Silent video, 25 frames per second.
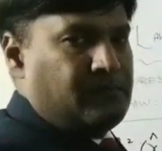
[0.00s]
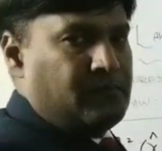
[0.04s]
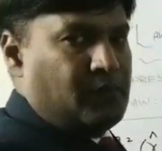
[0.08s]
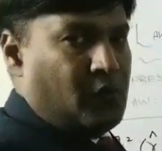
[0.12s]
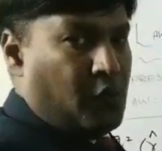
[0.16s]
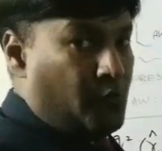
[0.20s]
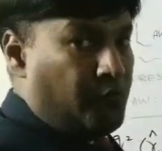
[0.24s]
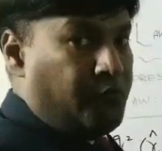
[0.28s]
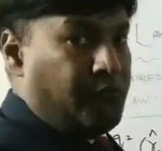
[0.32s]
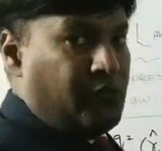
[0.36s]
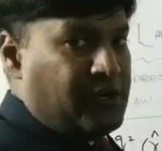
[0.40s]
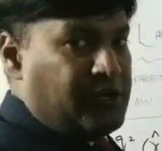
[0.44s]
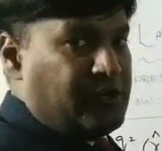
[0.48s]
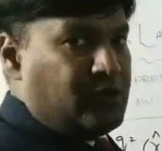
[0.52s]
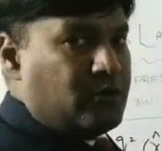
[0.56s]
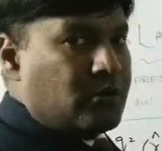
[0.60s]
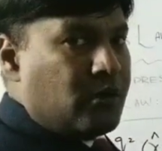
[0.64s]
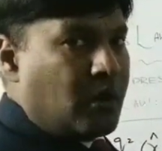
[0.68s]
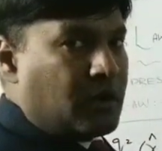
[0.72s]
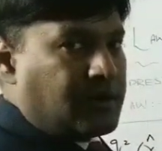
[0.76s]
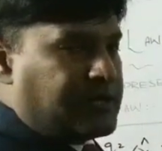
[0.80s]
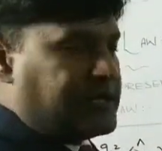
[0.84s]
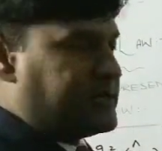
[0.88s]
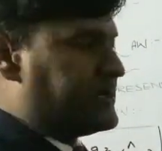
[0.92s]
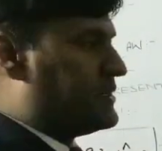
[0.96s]
Hopefully you
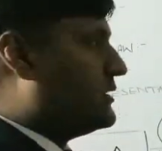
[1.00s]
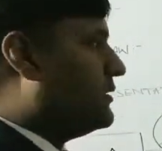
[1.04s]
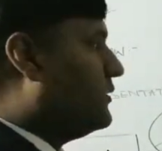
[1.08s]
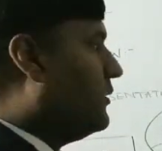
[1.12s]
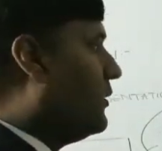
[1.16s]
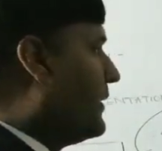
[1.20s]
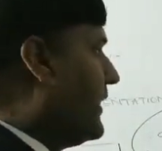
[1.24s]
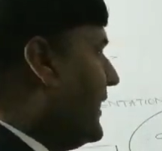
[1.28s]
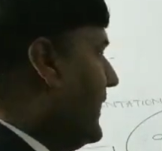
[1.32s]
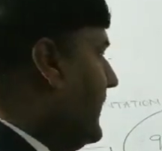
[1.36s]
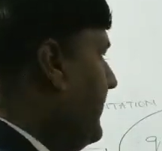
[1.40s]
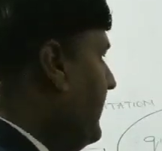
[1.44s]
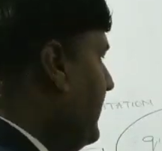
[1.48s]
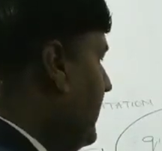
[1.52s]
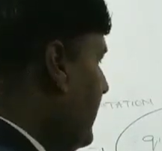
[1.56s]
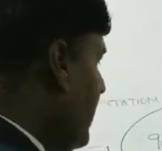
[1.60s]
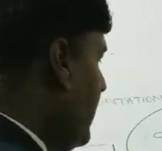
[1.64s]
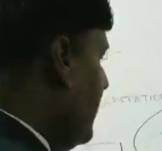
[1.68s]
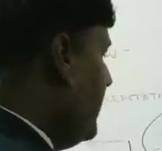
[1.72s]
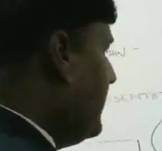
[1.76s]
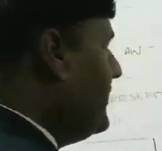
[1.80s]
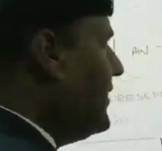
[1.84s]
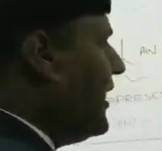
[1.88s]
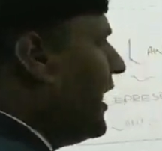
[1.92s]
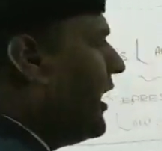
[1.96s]
got it. Okay.
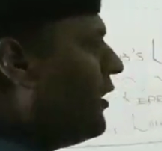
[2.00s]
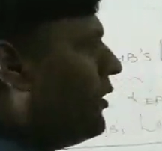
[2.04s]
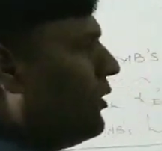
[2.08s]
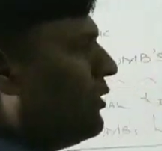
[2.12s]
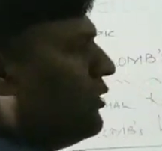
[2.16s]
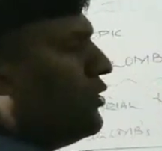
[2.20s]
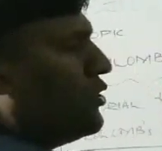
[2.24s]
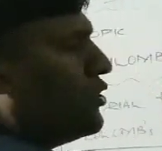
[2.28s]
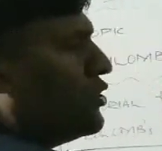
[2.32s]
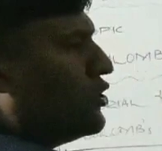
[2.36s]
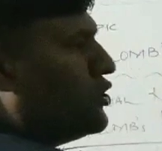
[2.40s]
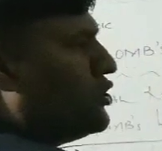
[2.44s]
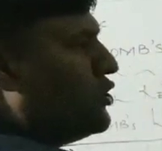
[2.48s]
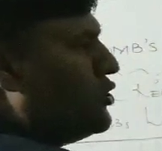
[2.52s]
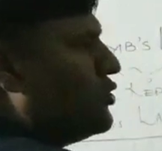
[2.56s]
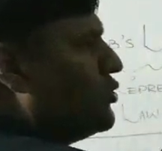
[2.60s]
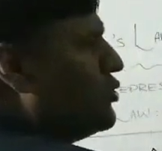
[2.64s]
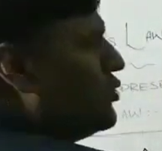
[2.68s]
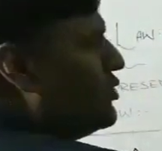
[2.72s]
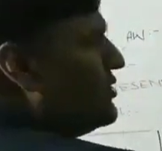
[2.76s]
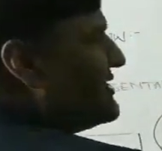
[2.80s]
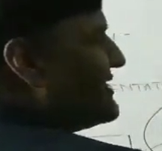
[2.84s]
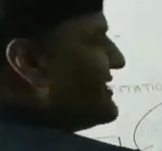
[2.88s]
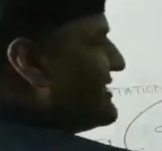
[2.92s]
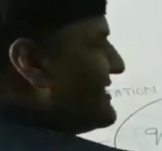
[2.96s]
Now
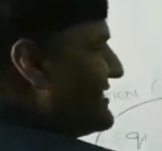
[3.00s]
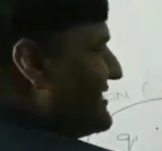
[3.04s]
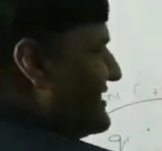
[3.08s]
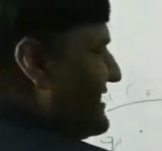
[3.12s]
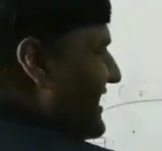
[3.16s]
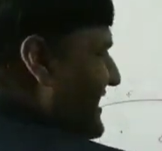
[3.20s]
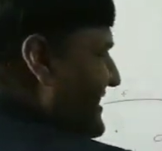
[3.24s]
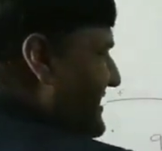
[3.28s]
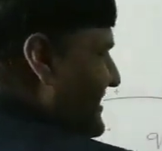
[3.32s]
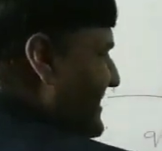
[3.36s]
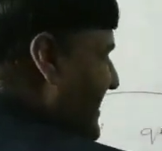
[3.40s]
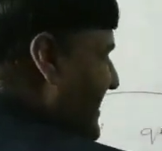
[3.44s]
use this